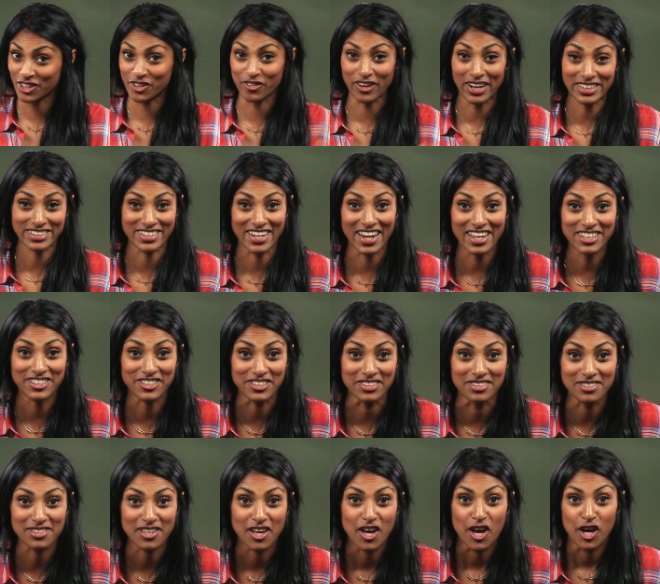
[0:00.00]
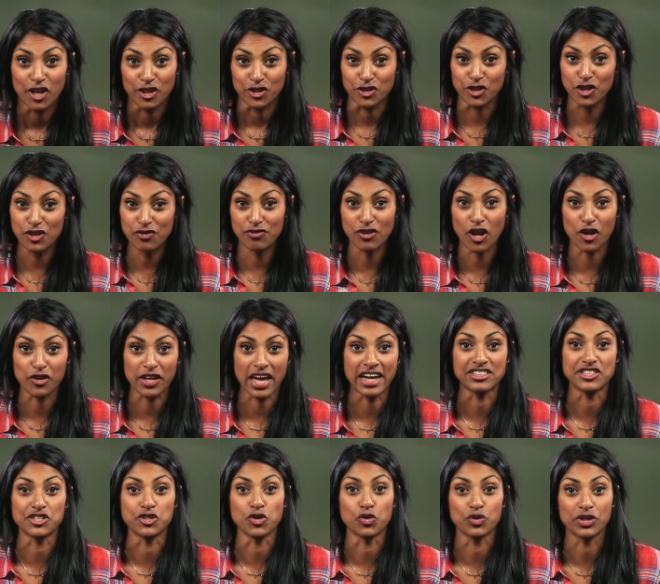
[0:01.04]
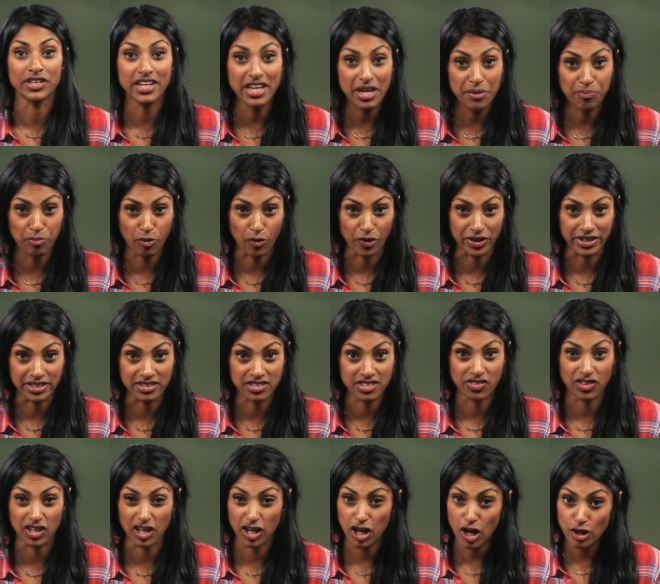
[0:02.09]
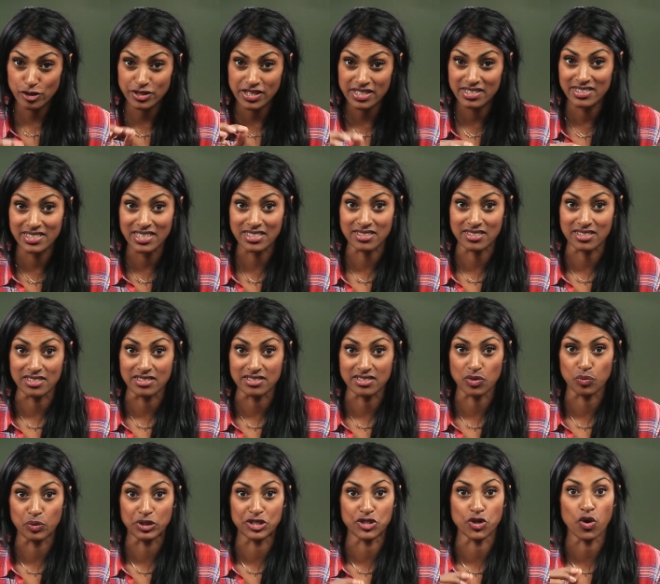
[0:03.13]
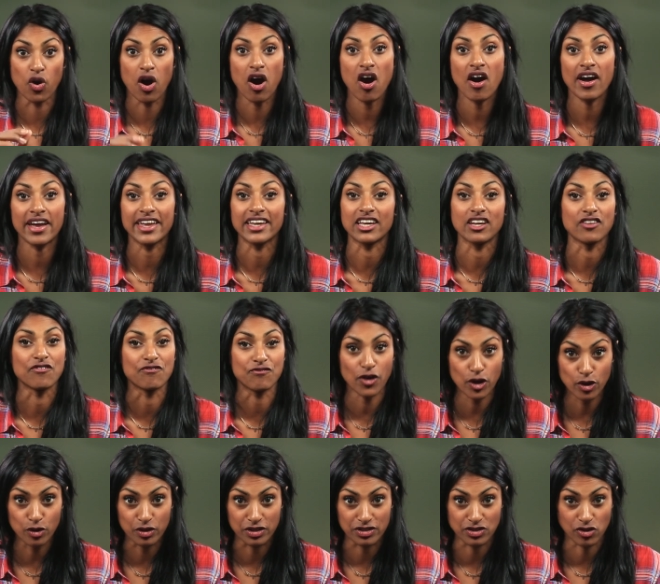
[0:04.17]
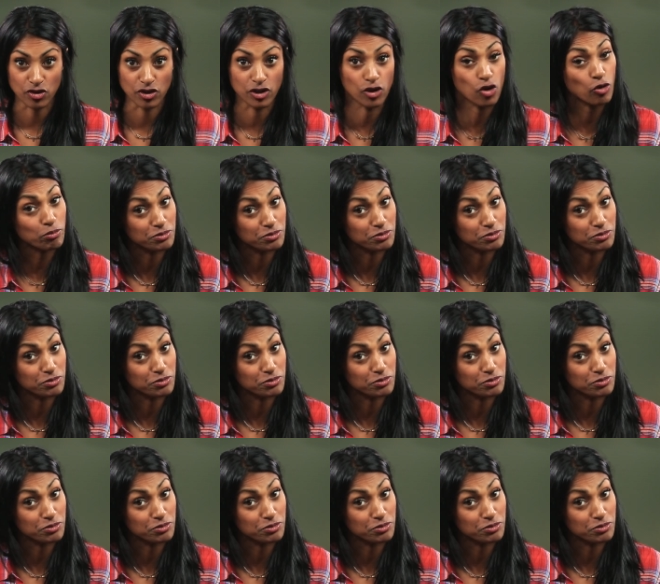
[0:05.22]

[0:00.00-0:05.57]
Congratulations! You've located your near point, the closest distance at which your eye can focus on an